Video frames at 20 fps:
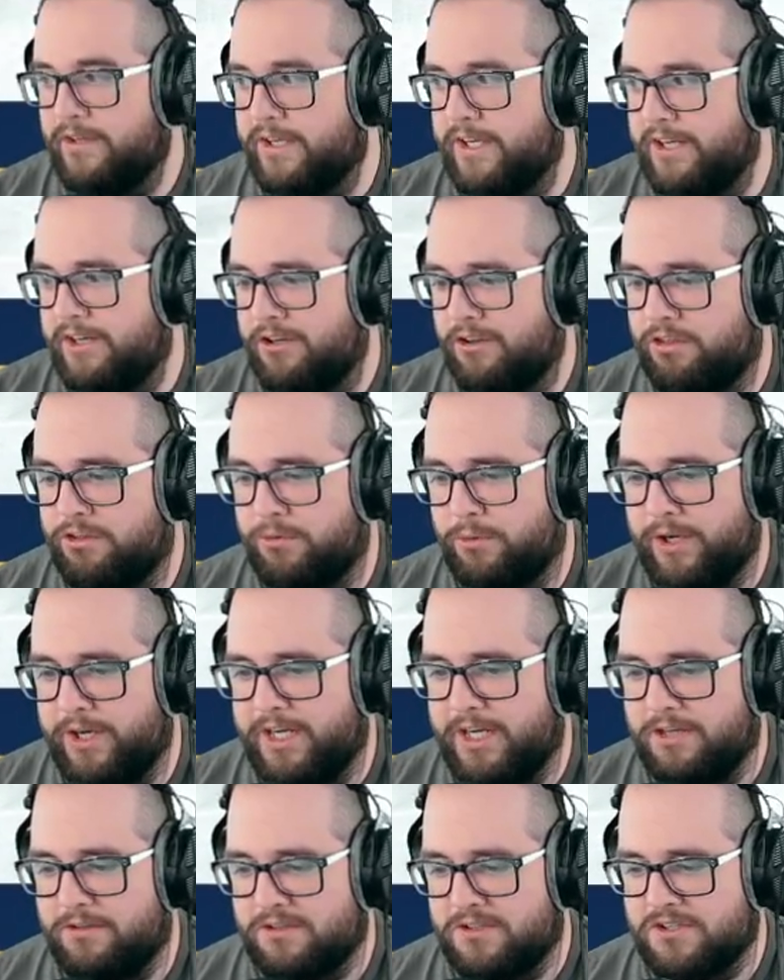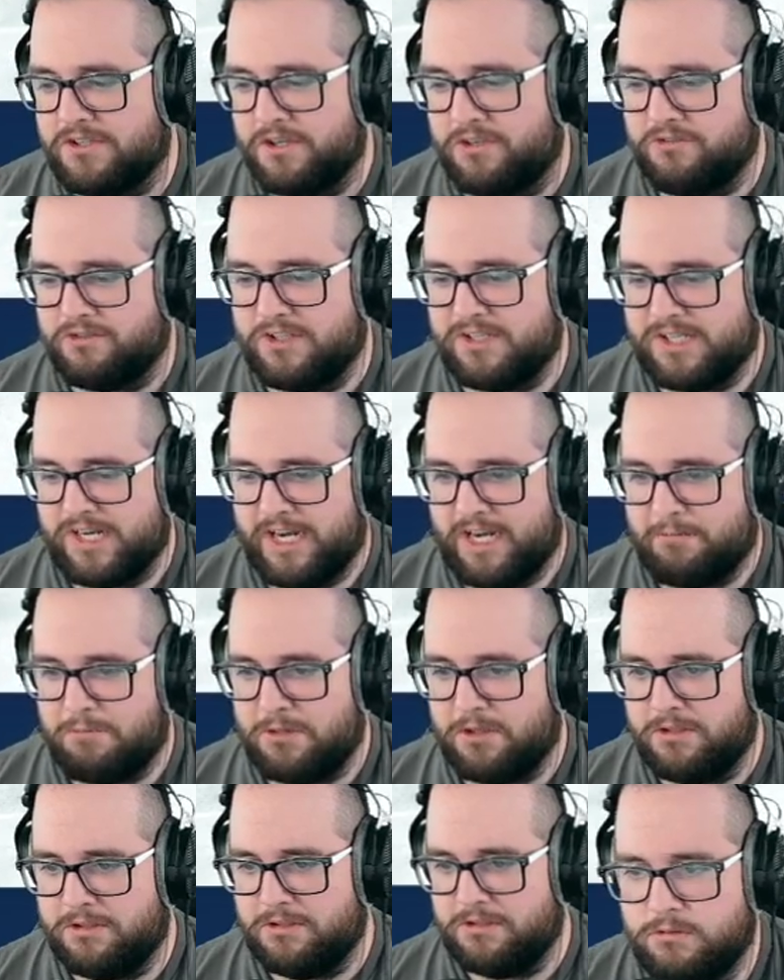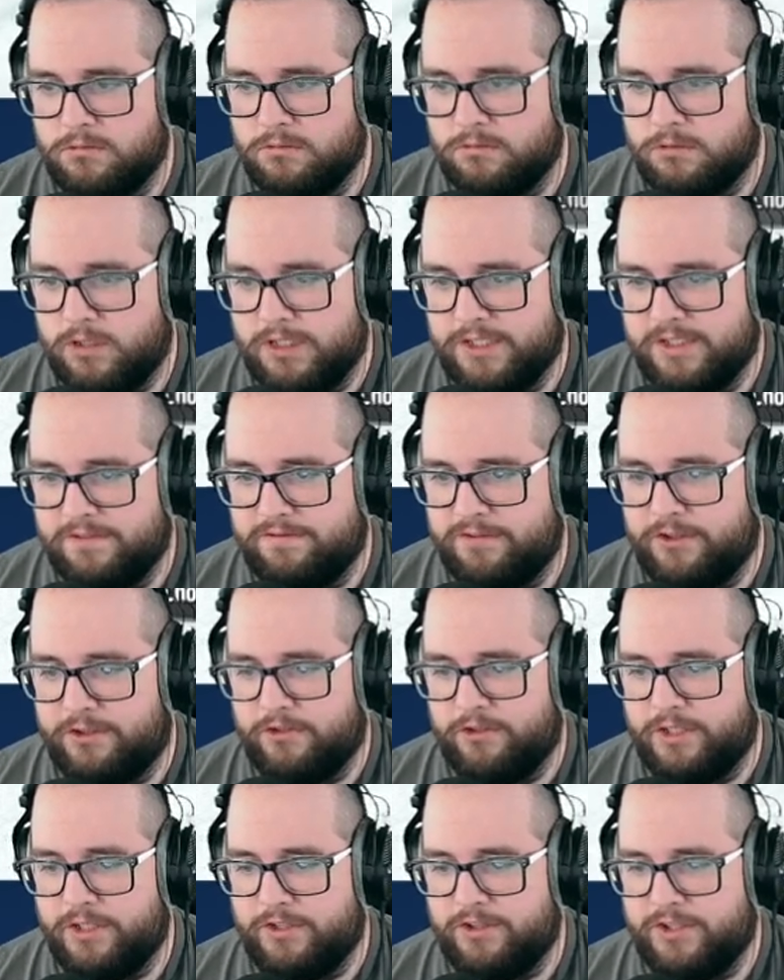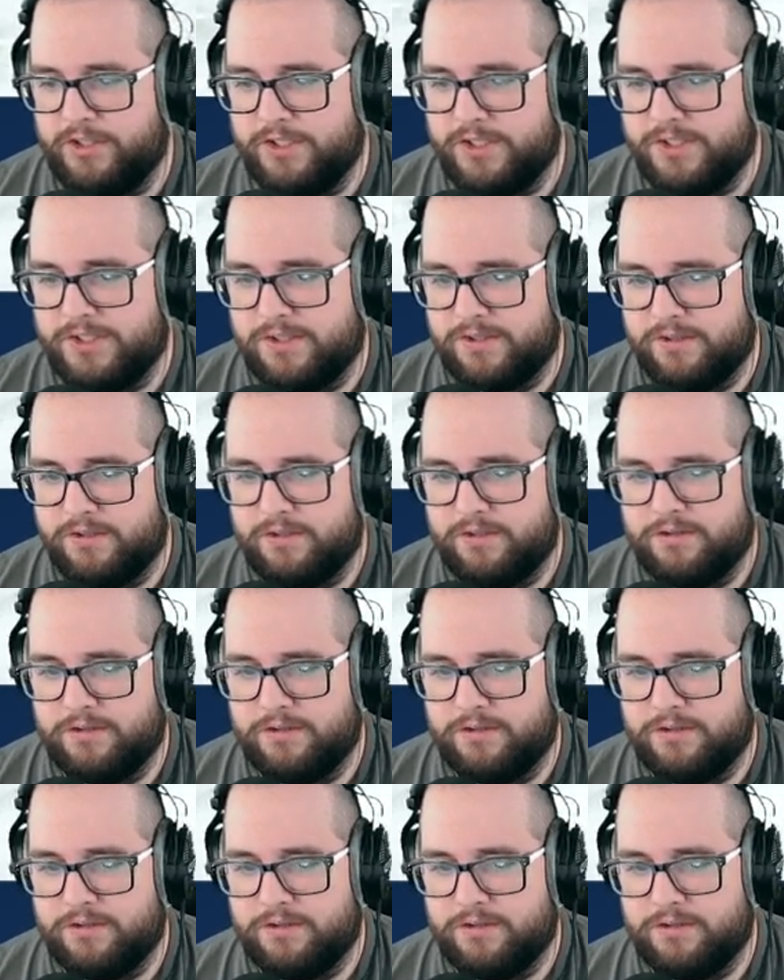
getting a three and out to start this game. Well, I definitely don't like this.